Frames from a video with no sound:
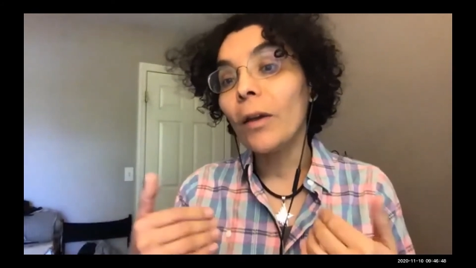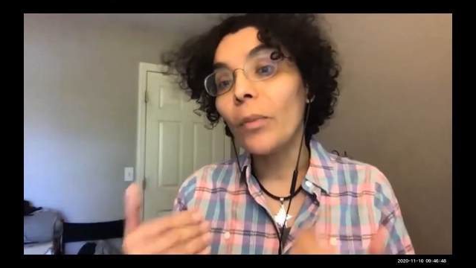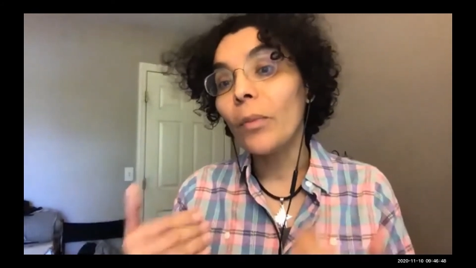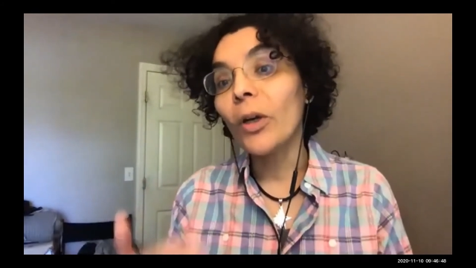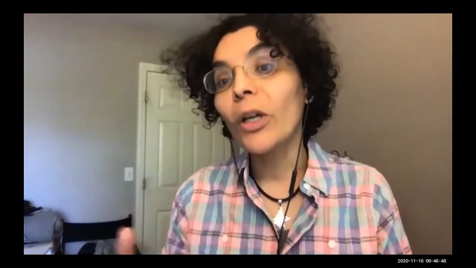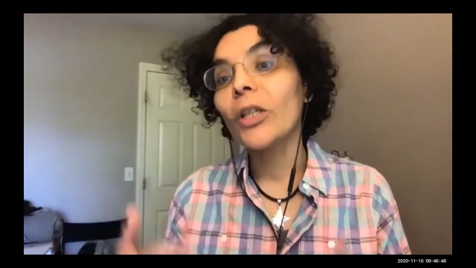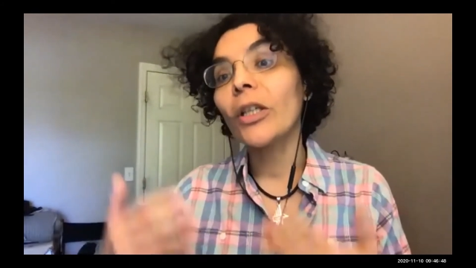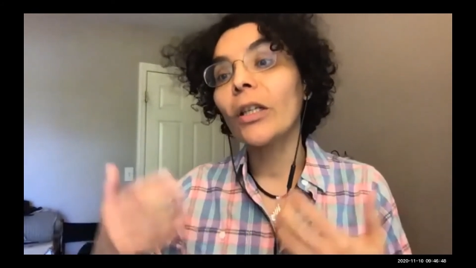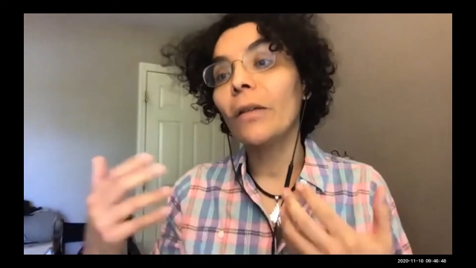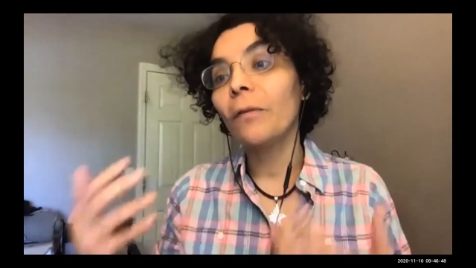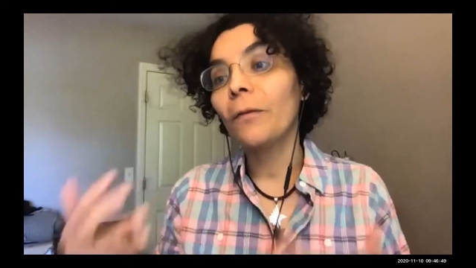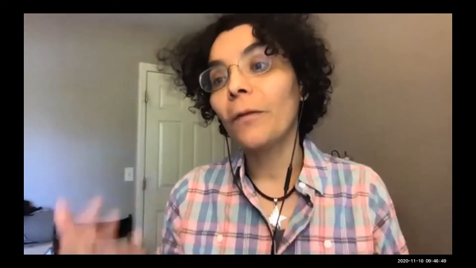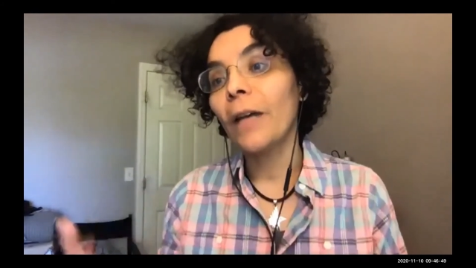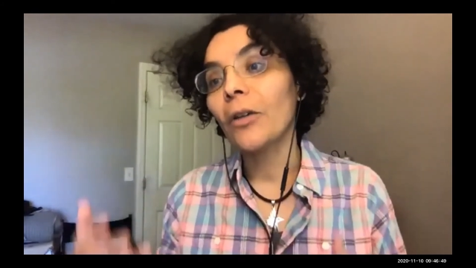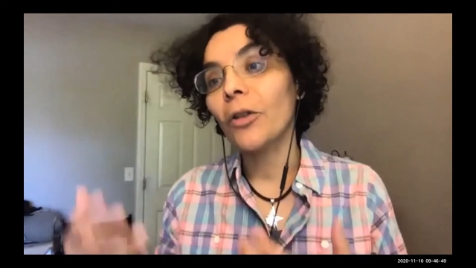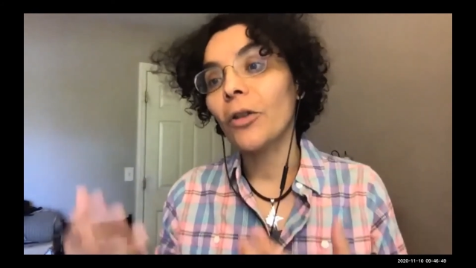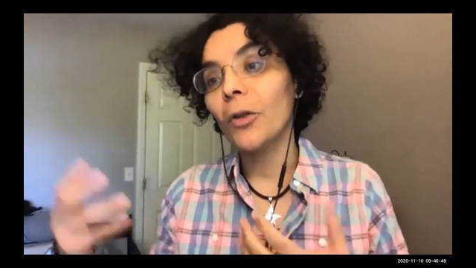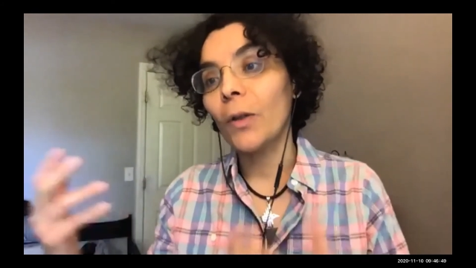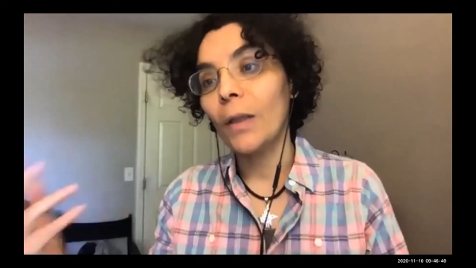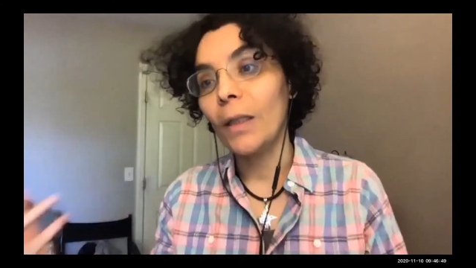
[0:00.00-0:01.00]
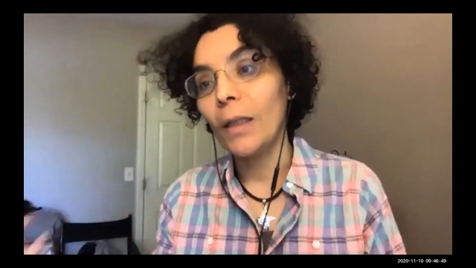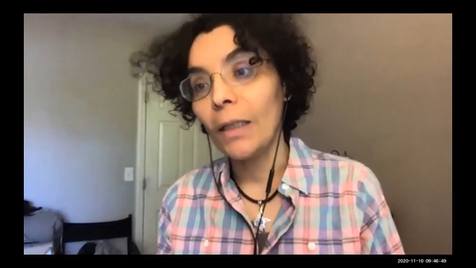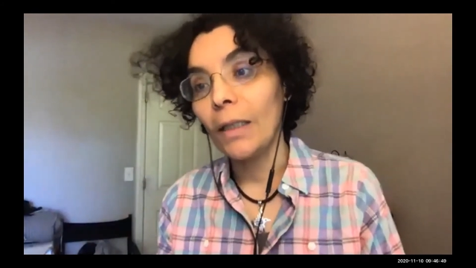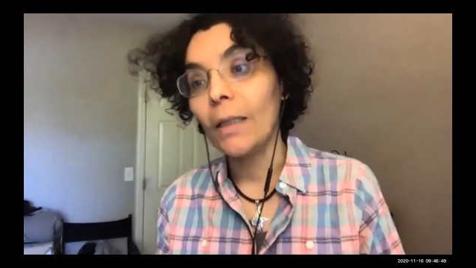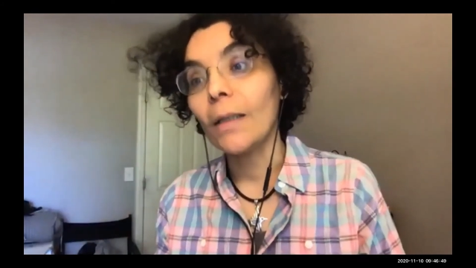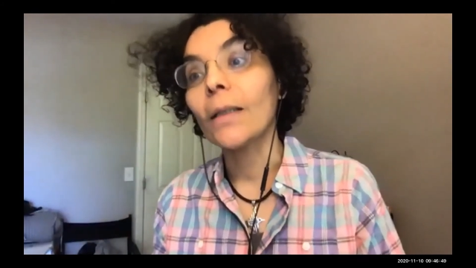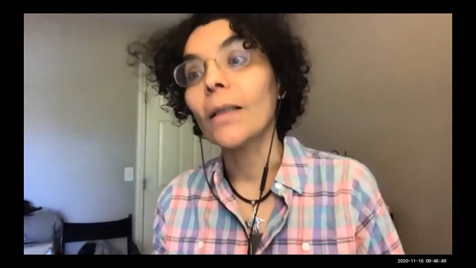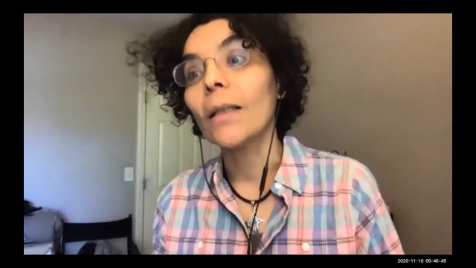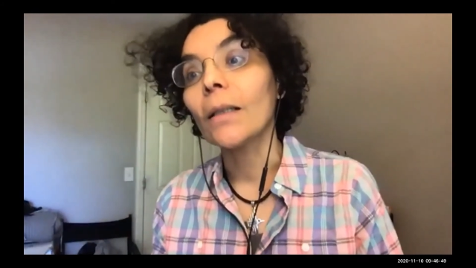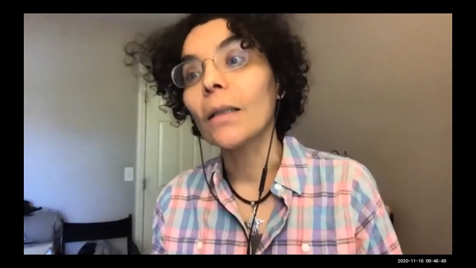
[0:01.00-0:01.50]
emerging infectious
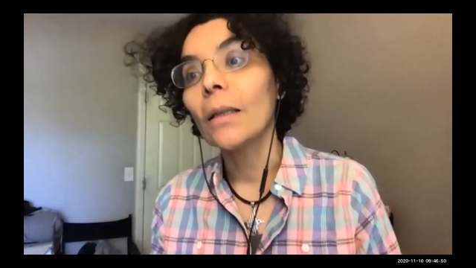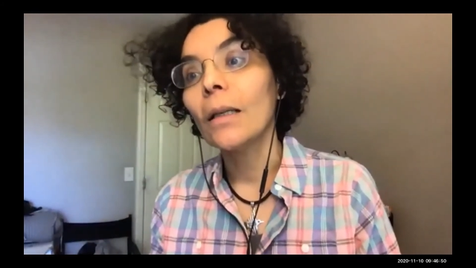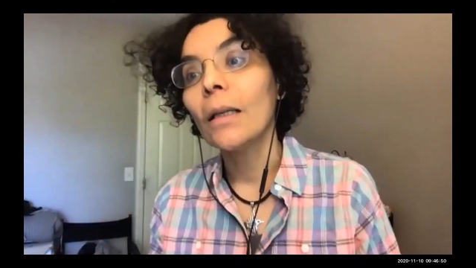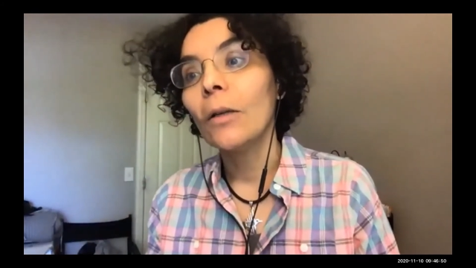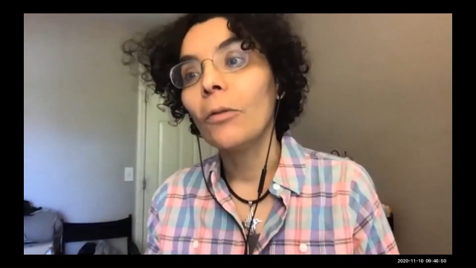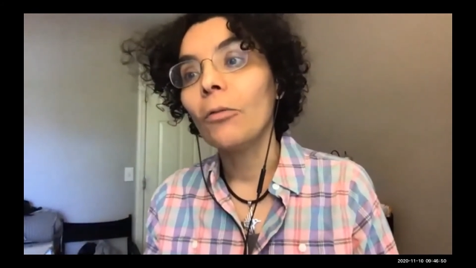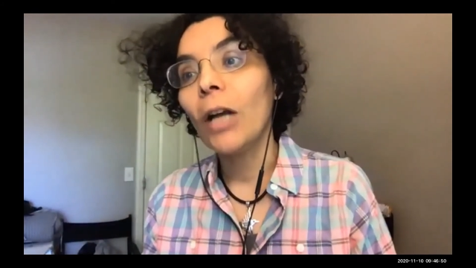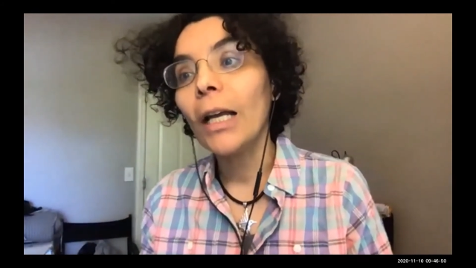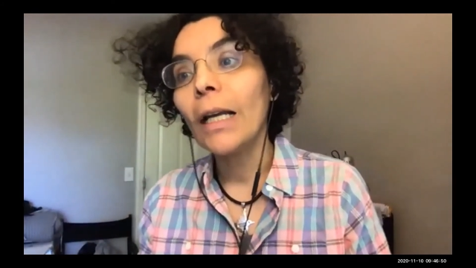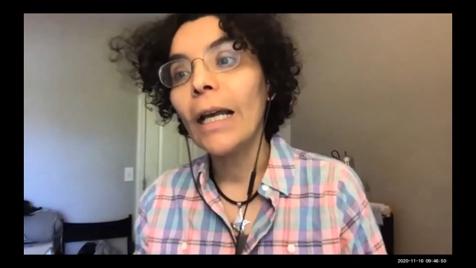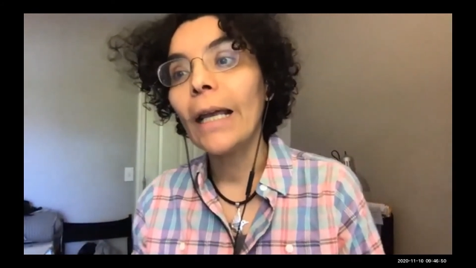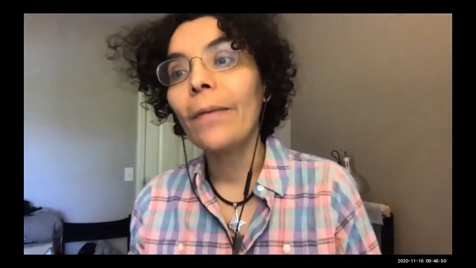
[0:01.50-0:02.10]
diseases, right?